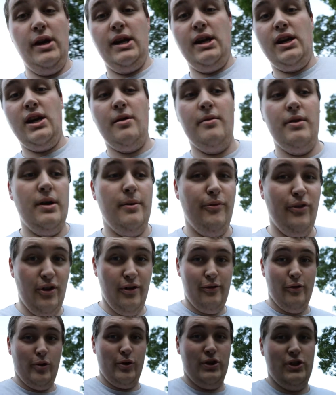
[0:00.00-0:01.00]
weekend coming up for
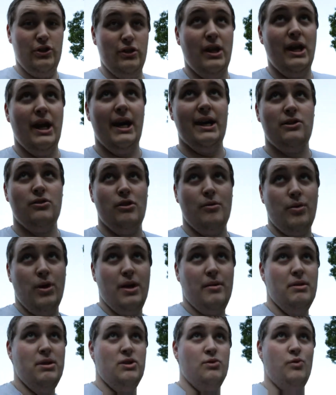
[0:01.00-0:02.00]
the 4th of July, so it'll
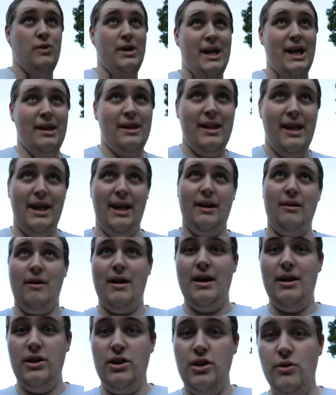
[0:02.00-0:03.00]
probably be this weekend that I get
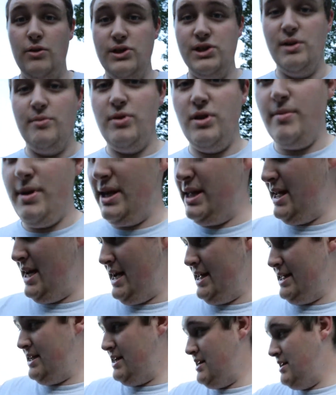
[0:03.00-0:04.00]
around to doing something about
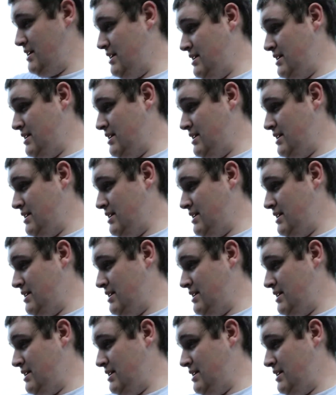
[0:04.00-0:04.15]
that.